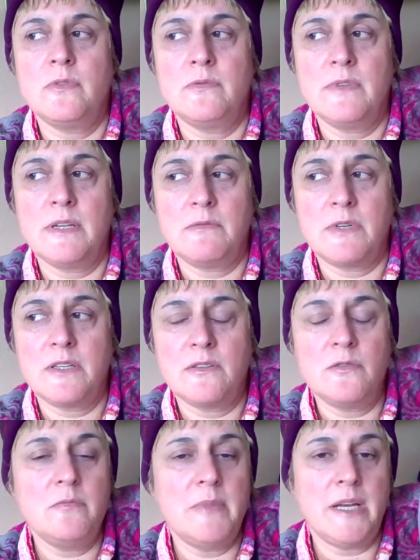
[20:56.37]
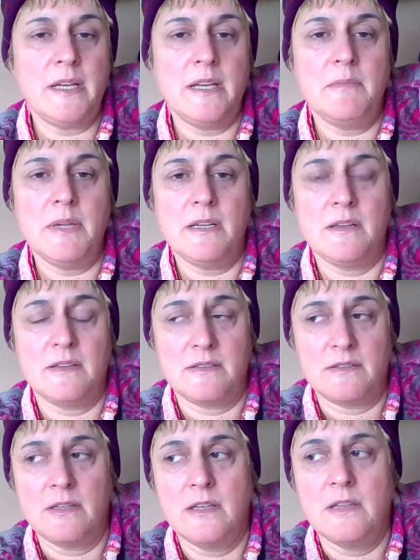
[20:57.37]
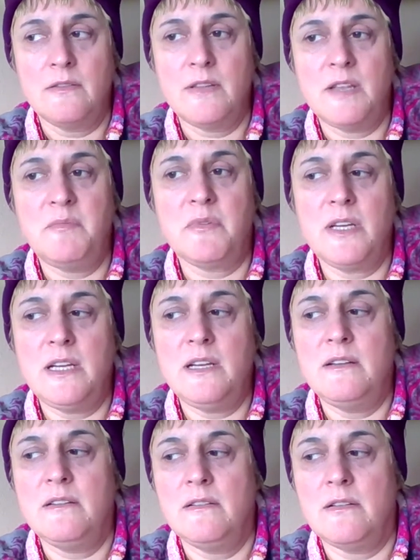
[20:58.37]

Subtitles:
There were too many, because they breed